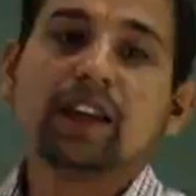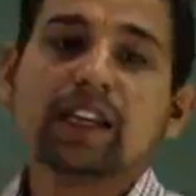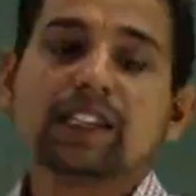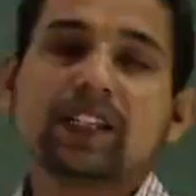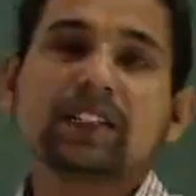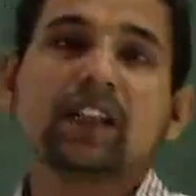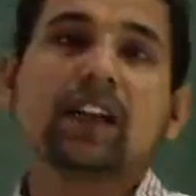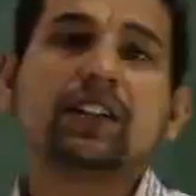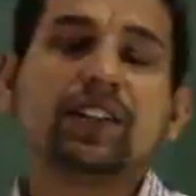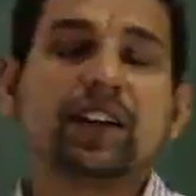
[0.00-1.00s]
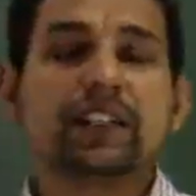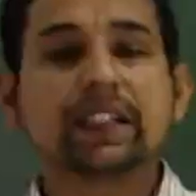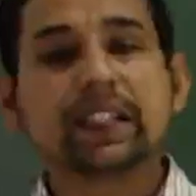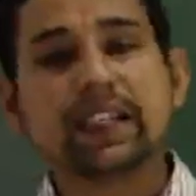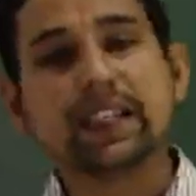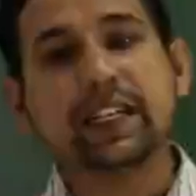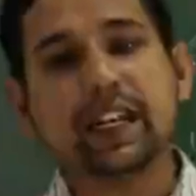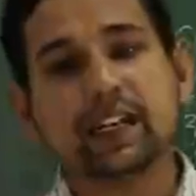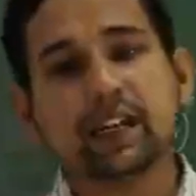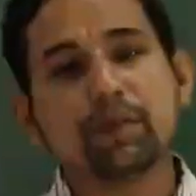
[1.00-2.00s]
Next is the drug screening
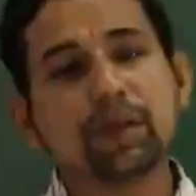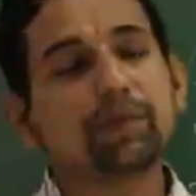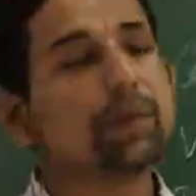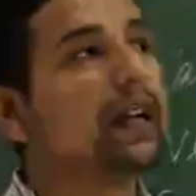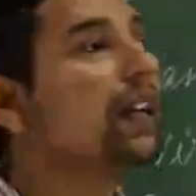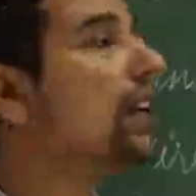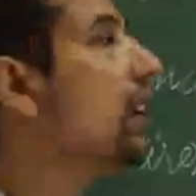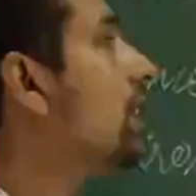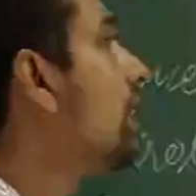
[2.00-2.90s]
and development.